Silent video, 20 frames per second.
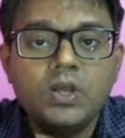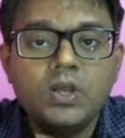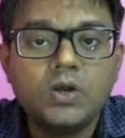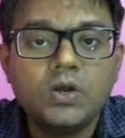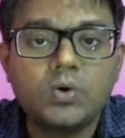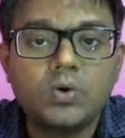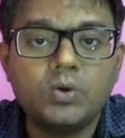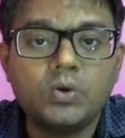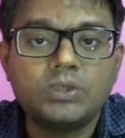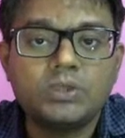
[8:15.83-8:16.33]

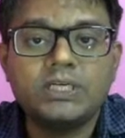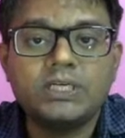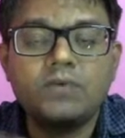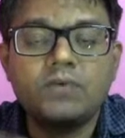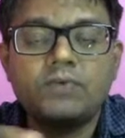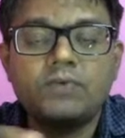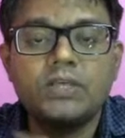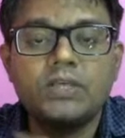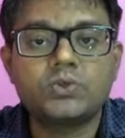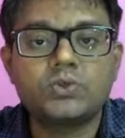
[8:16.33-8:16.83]
quotient of
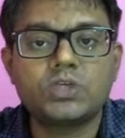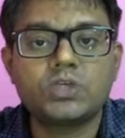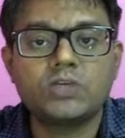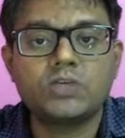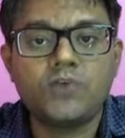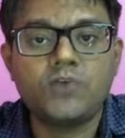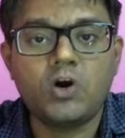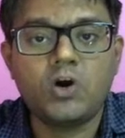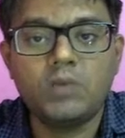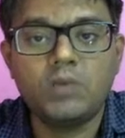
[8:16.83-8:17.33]
restitution
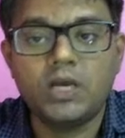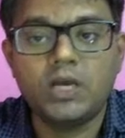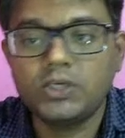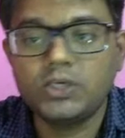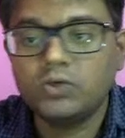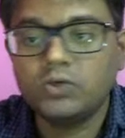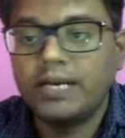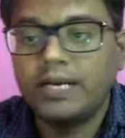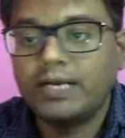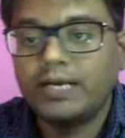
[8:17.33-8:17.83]
formula.
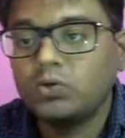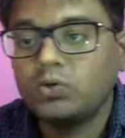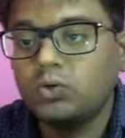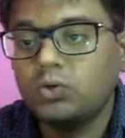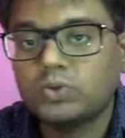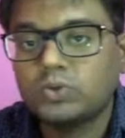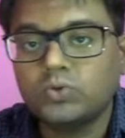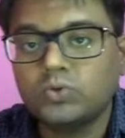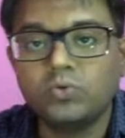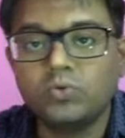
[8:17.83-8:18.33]
You write
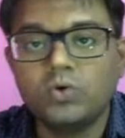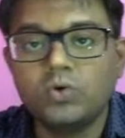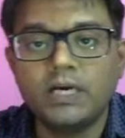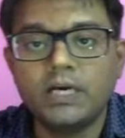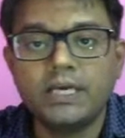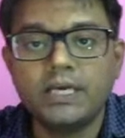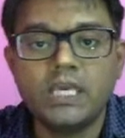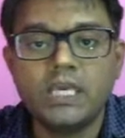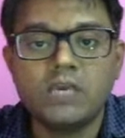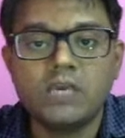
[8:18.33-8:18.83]
those two
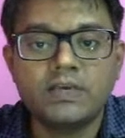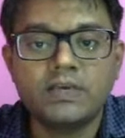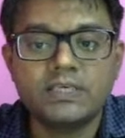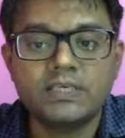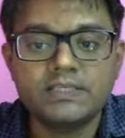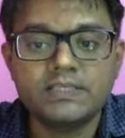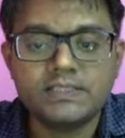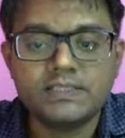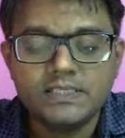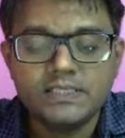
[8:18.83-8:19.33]

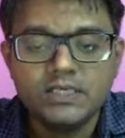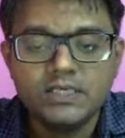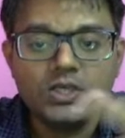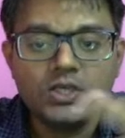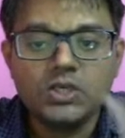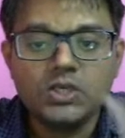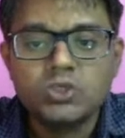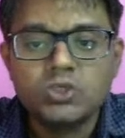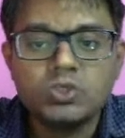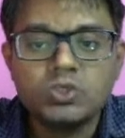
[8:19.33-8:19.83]
equations,
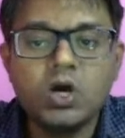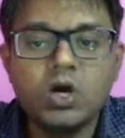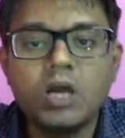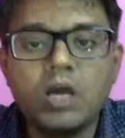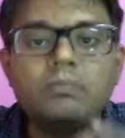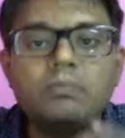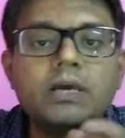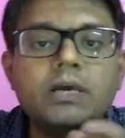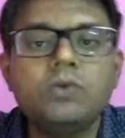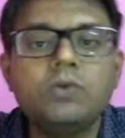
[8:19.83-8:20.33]

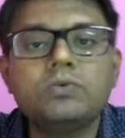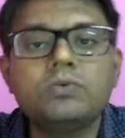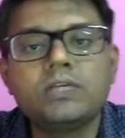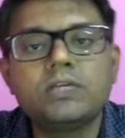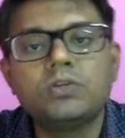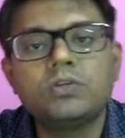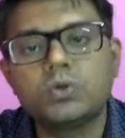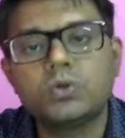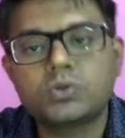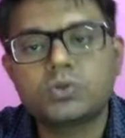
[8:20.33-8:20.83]
solve by using
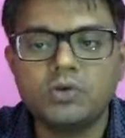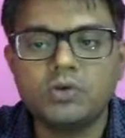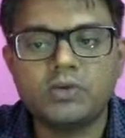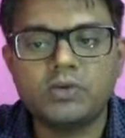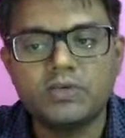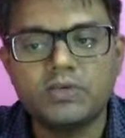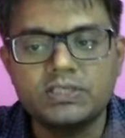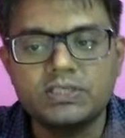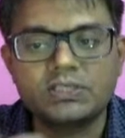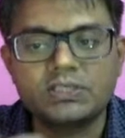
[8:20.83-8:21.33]
those two
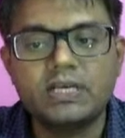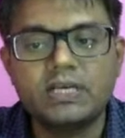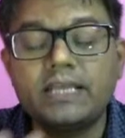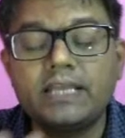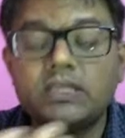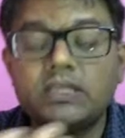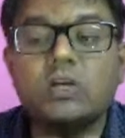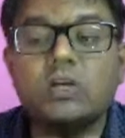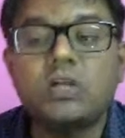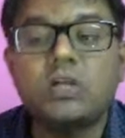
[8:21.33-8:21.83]
equations. Like
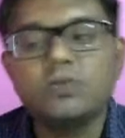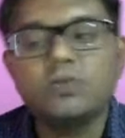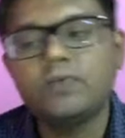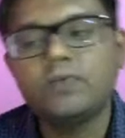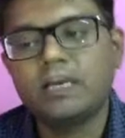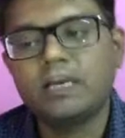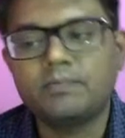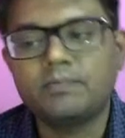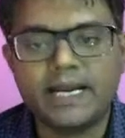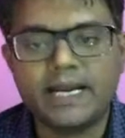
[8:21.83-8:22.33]
that also we
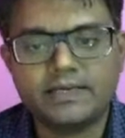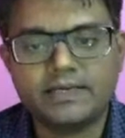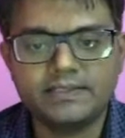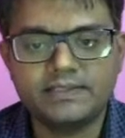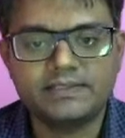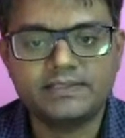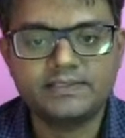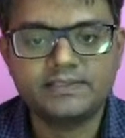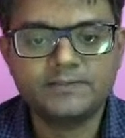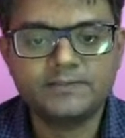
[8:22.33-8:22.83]
can
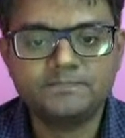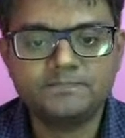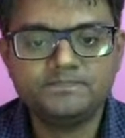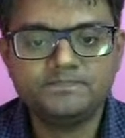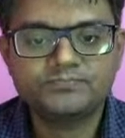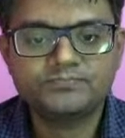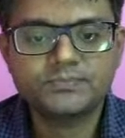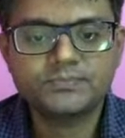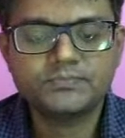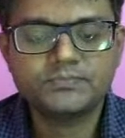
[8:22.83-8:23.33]
practice.
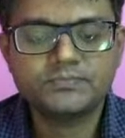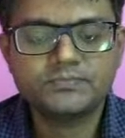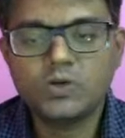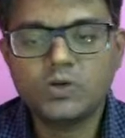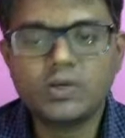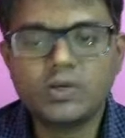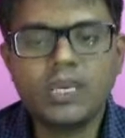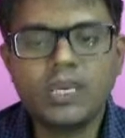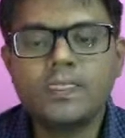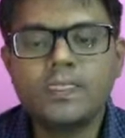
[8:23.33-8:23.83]

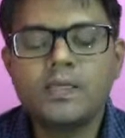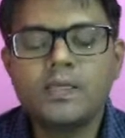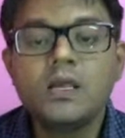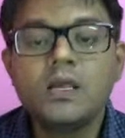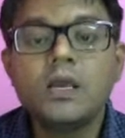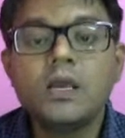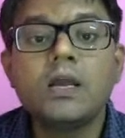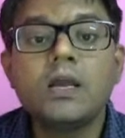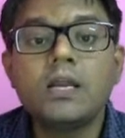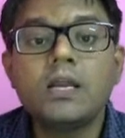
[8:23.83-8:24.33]
Okay.
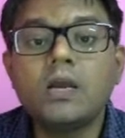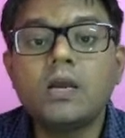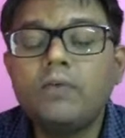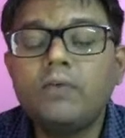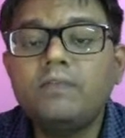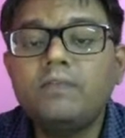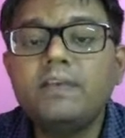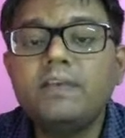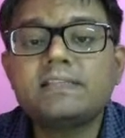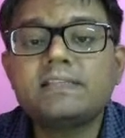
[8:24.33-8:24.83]
Now
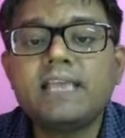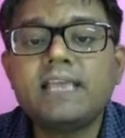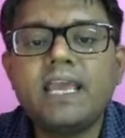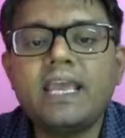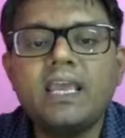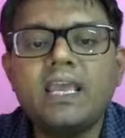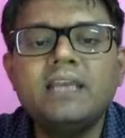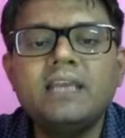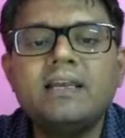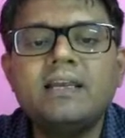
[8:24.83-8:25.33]
when we
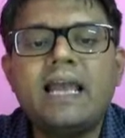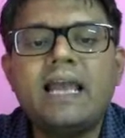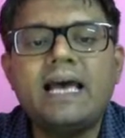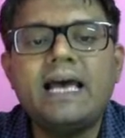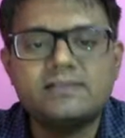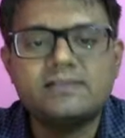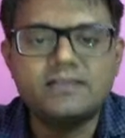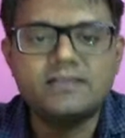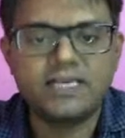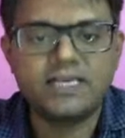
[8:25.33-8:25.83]
say
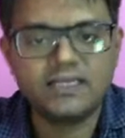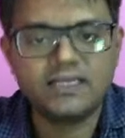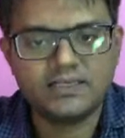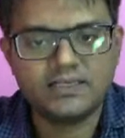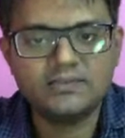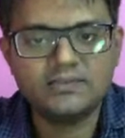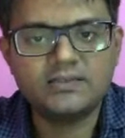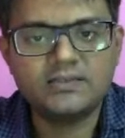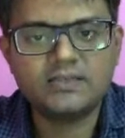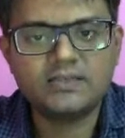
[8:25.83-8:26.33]
inelastic,
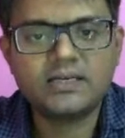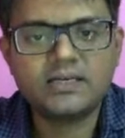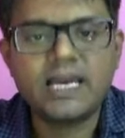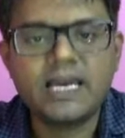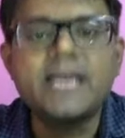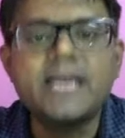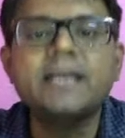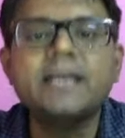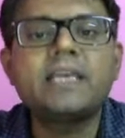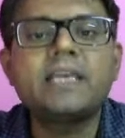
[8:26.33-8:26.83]

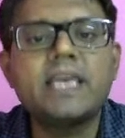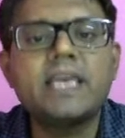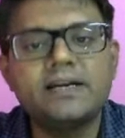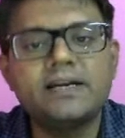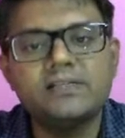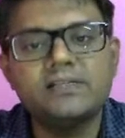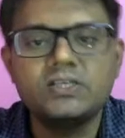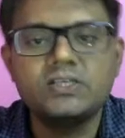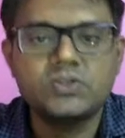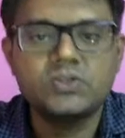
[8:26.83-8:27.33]
kinetic
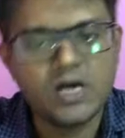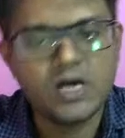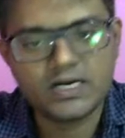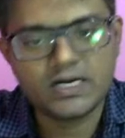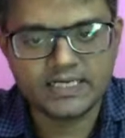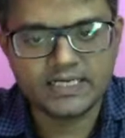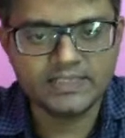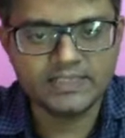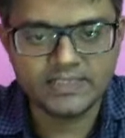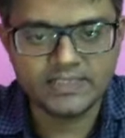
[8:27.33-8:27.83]
energy is
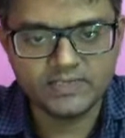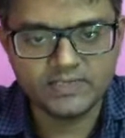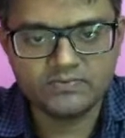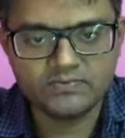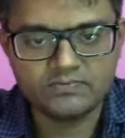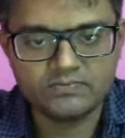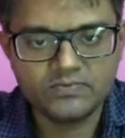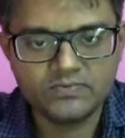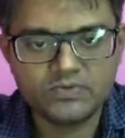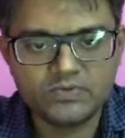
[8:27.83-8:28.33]
not conserved.
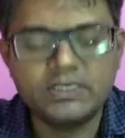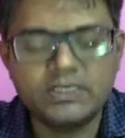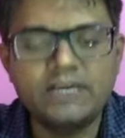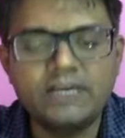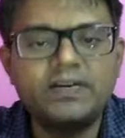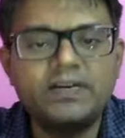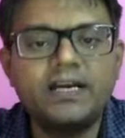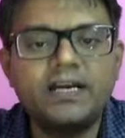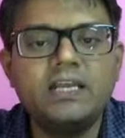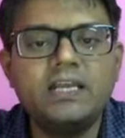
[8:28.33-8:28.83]
So
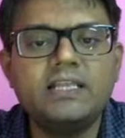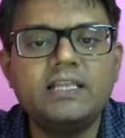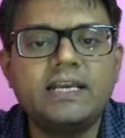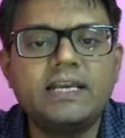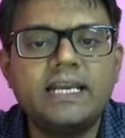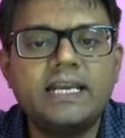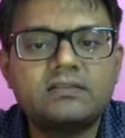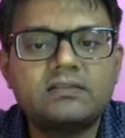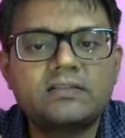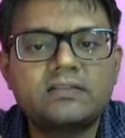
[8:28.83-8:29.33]
definitely the
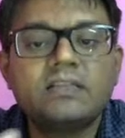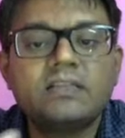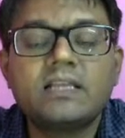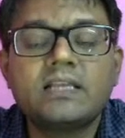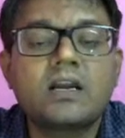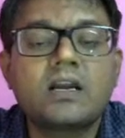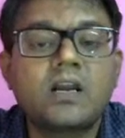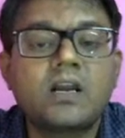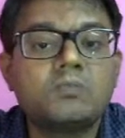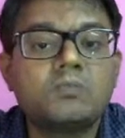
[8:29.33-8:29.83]
next thing that
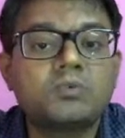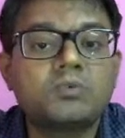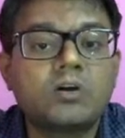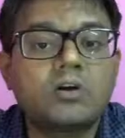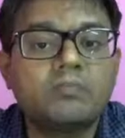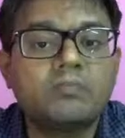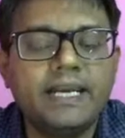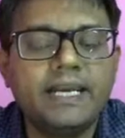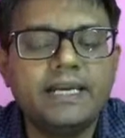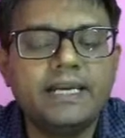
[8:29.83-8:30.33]
will come to our
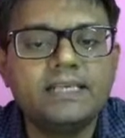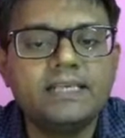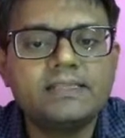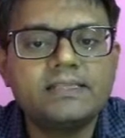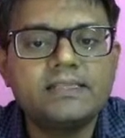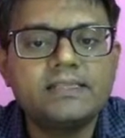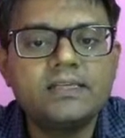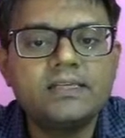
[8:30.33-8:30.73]
mind is